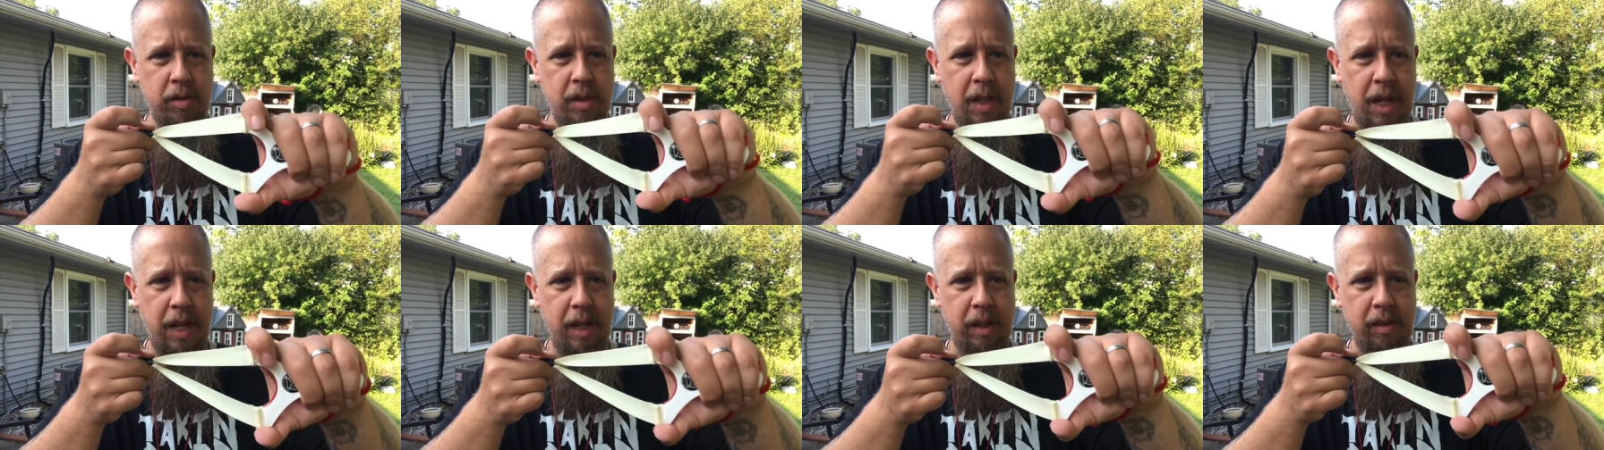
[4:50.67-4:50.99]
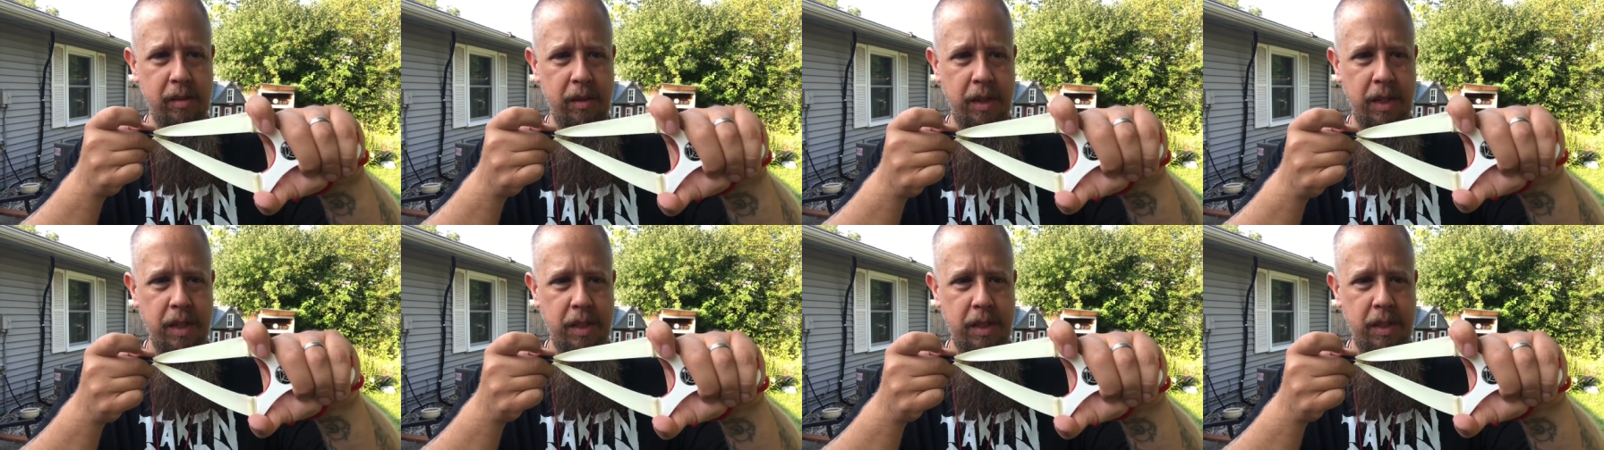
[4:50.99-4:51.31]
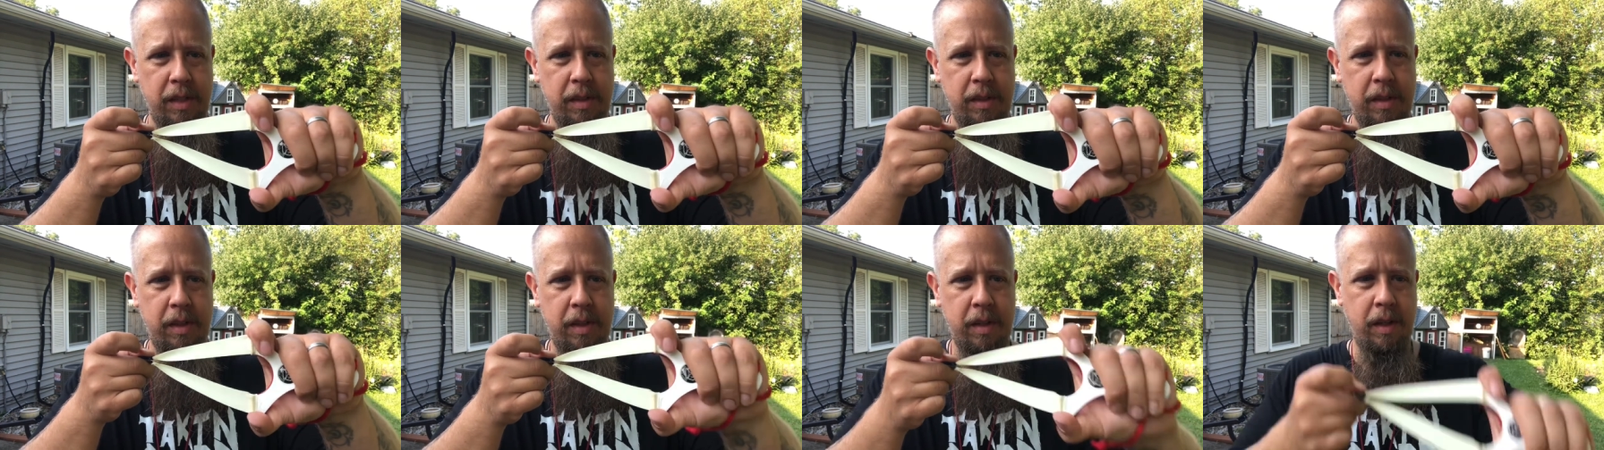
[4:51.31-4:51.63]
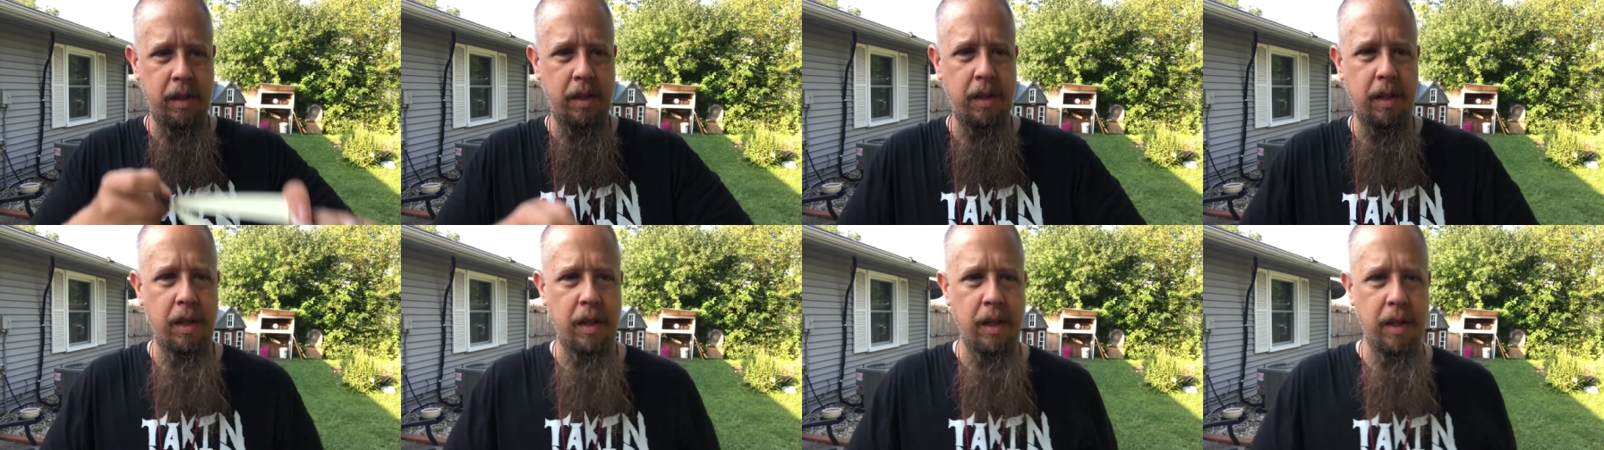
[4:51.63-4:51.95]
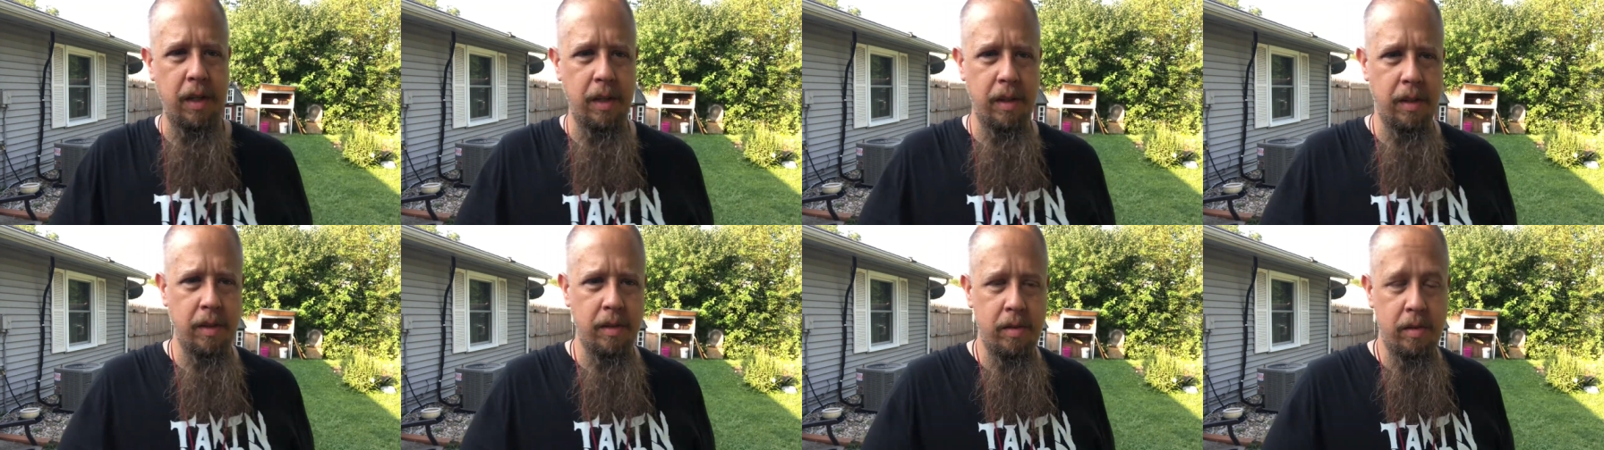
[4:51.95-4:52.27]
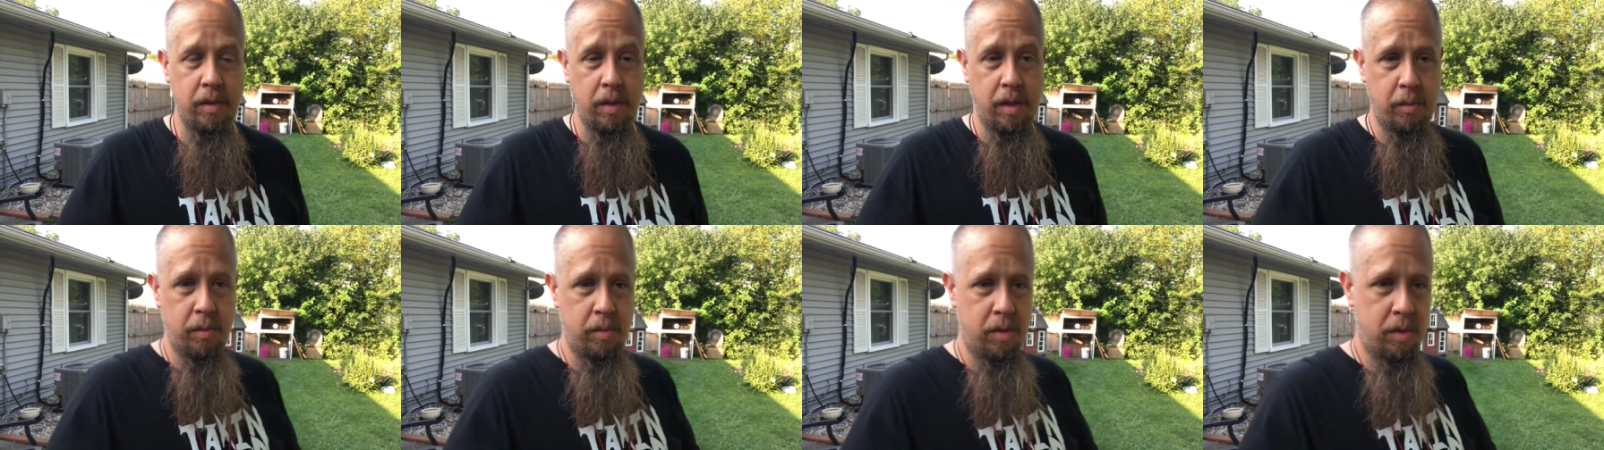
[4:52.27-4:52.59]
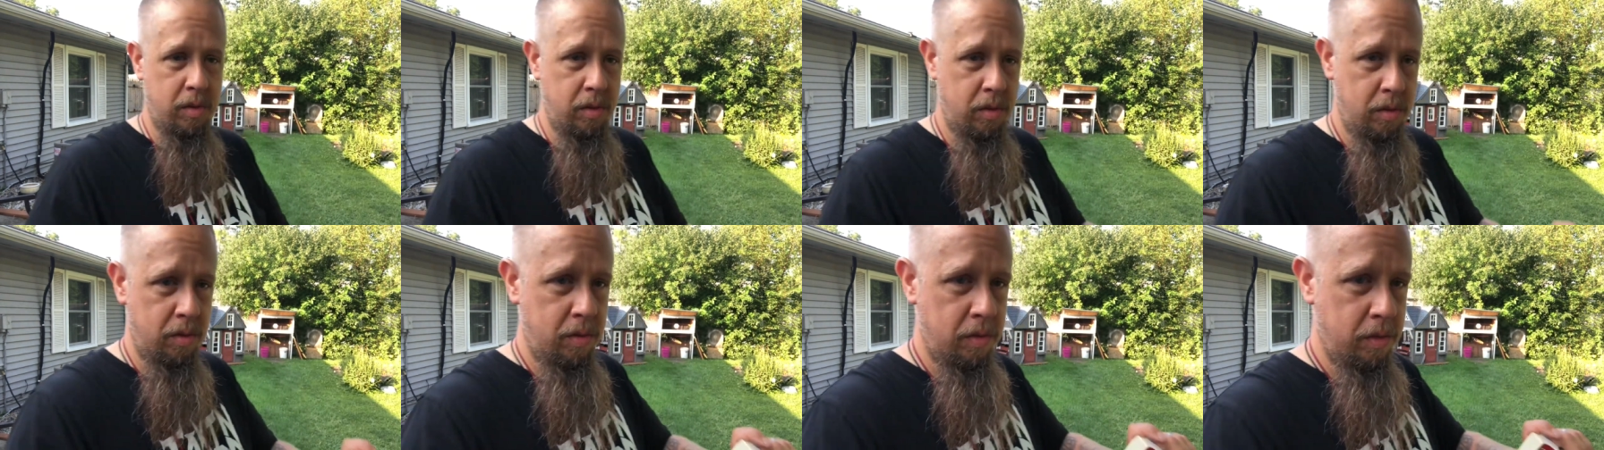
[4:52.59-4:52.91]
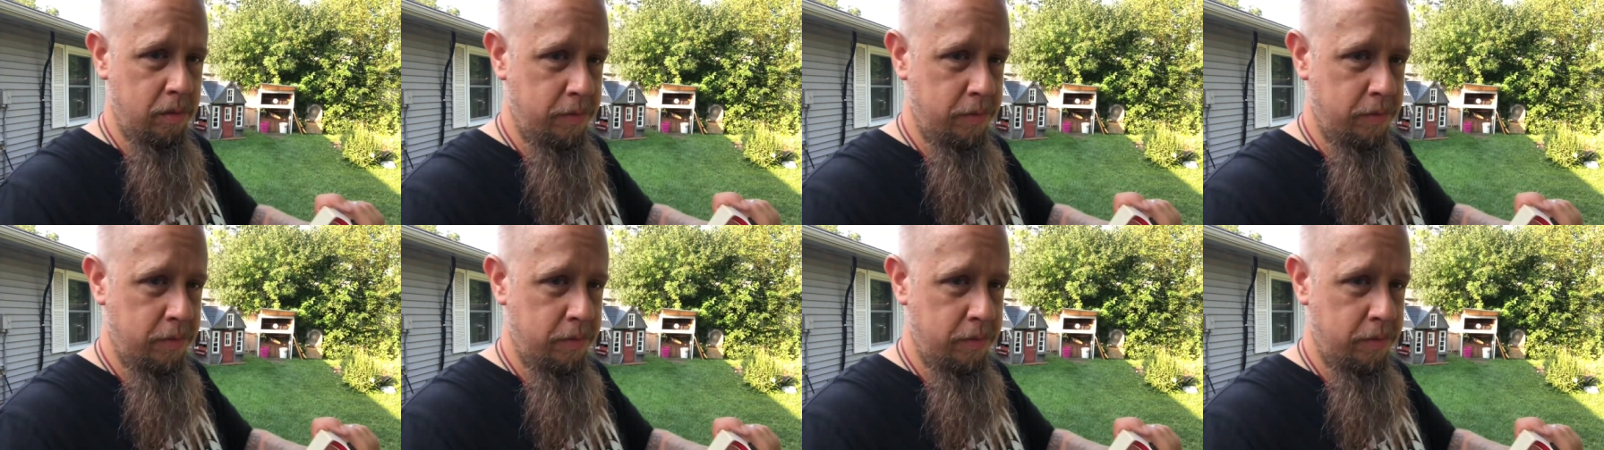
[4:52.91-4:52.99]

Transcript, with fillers: locks right in and seems to